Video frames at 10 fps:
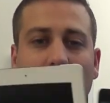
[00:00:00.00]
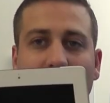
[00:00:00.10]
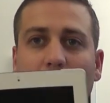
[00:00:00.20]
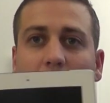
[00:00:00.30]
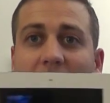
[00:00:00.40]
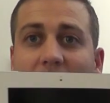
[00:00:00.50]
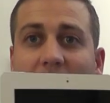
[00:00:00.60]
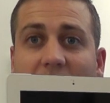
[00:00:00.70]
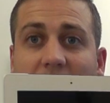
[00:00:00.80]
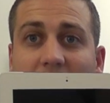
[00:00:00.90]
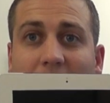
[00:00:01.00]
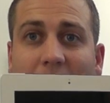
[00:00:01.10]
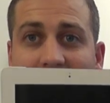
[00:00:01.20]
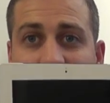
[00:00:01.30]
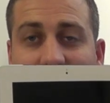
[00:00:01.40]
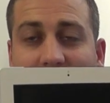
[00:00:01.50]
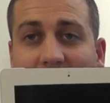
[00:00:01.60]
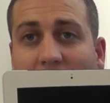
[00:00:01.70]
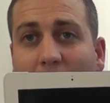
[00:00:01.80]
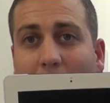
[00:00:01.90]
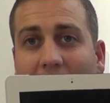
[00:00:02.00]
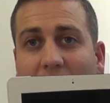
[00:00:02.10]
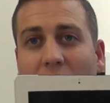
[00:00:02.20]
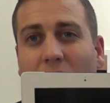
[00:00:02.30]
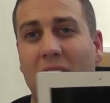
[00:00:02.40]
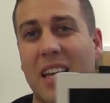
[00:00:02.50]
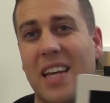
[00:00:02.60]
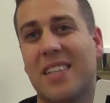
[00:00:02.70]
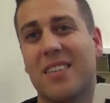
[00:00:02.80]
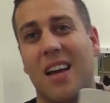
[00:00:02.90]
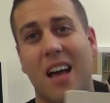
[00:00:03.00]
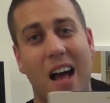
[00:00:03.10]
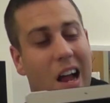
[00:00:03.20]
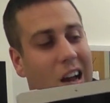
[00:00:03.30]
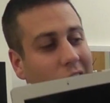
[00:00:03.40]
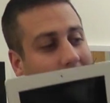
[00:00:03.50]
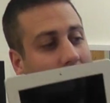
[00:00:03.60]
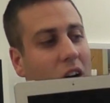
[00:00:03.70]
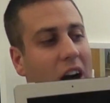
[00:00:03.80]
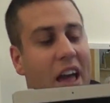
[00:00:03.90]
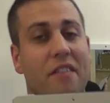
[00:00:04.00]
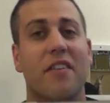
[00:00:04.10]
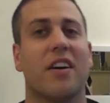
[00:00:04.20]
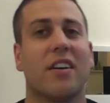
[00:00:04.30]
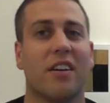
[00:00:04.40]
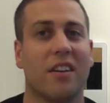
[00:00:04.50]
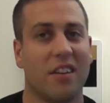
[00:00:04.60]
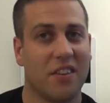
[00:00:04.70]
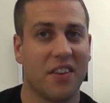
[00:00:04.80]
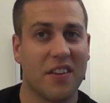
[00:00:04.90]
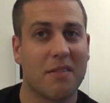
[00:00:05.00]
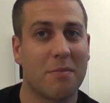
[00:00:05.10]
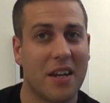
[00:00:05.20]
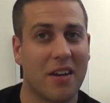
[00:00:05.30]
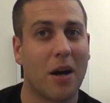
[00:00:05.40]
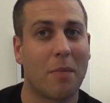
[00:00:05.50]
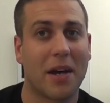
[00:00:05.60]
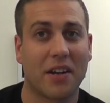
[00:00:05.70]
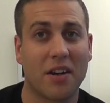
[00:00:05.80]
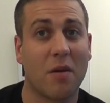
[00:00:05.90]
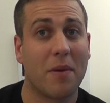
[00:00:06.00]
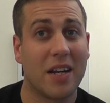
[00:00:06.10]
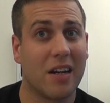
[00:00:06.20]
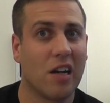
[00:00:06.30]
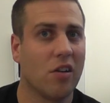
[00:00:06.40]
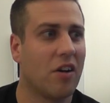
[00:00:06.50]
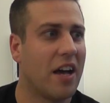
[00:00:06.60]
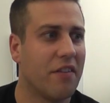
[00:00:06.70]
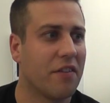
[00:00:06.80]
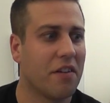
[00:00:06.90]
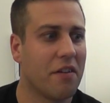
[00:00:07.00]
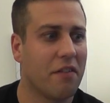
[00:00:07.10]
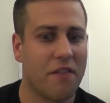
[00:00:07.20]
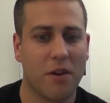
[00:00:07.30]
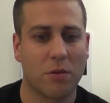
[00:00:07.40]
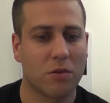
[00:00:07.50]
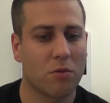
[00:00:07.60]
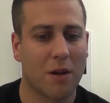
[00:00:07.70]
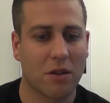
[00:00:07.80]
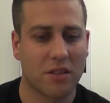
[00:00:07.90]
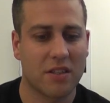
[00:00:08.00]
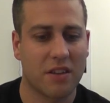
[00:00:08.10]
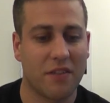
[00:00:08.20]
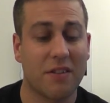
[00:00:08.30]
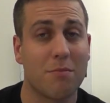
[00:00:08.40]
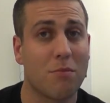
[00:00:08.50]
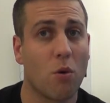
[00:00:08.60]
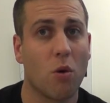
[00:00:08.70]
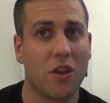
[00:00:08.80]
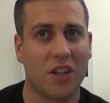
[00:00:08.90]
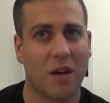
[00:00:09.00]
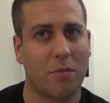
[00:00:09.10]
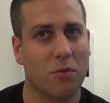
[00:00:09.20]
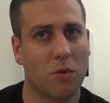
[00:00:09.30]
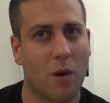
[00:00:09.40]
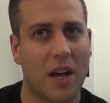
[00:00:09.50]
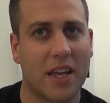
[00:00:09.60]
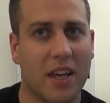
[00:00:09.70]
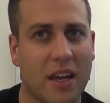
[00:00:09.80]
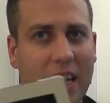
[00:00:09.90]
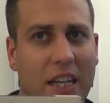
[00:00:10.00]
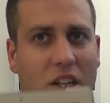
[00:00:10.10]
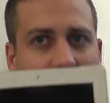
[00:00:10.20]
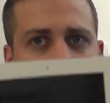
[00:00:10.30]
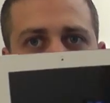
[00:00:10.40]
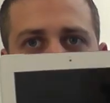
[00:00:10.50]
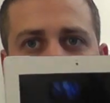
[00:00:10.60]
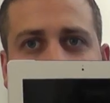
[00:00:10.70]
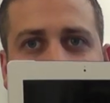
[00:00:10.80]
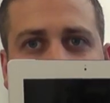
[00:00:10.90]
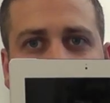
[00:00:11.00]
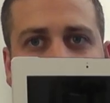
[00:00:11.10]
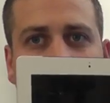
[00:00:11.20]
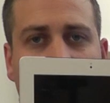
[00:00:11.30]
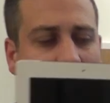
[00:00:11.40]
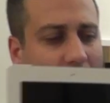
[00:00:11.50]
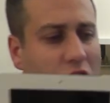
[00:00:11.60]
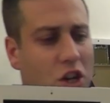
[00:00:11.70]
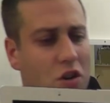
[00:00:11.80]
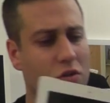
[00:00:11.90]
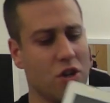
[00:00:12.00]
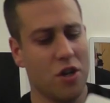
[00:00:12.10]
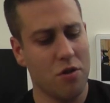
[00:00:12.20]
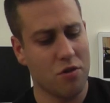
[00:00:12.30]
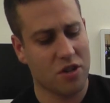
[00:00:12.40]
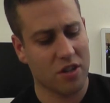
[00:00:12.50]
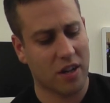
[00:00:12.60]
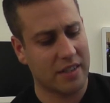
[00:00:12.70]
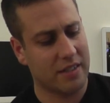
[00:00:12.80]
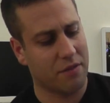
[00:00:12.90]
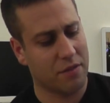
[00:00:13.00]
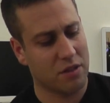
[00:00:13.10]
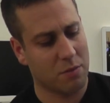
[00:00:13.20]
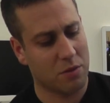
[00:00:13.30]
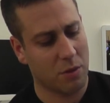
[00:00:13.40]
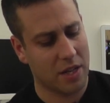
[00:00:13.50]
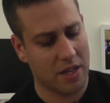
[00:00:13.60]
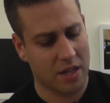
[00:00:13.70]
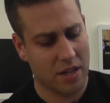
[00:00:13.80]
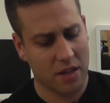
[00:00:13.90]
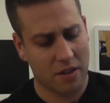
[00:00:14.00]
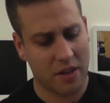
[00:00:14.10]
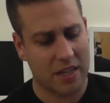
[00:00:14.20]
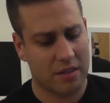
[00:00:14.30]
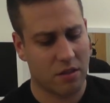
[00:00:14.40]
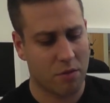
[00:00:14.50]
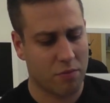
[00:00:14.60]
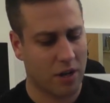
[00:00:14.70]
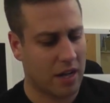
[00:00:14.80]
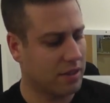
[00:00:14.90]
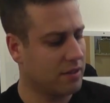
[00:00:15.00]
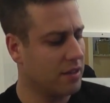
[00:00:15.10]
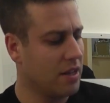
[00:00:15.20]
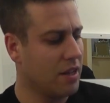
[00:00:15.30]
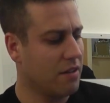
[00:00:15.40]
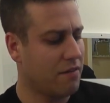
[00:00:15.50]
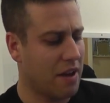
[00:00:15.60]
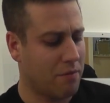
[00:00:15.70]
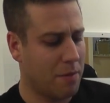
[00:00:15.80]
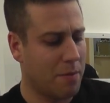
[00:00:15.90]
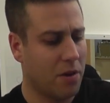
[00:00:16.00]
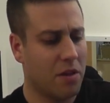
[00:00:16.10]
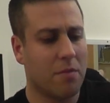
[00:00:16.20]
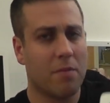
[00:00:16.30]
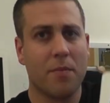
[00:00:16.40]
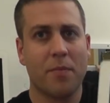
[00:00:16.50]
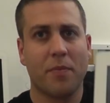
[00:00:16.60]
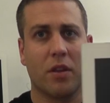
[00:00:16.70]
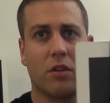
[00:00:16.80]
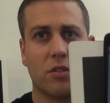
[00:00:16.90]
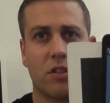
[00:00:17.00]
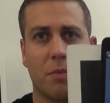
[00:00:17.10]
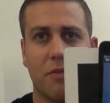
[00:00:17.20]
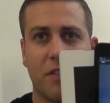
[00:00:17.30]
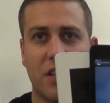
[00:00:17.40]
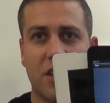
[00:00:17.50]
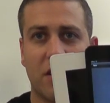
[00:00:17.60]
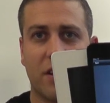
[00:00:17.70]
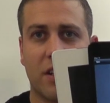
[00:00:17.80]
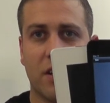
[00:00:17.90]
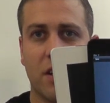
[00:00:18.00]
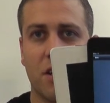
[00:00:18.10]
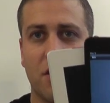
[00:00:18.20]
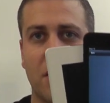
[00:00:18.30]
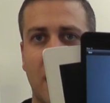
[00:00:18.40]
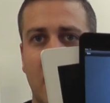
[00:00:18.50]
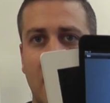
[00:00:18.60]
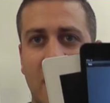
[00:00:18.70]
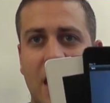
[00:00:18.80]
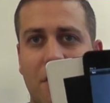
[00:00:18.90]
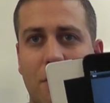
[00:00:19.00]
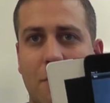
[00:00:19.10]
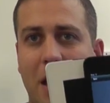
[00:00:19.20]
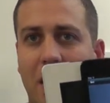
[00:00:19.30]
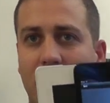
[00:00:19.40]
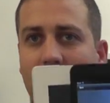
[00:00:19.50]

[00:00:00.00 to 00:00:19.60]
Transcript: between these two. And in fact, the iPad 3 is a lot heavier than this mini iPad, and I mean a lot heavier. It feels almost as if it's more than double the weight. Extremely heavy, huge, huge size difference between these two products. And in fact, if we put them on top of each other, you can get an even better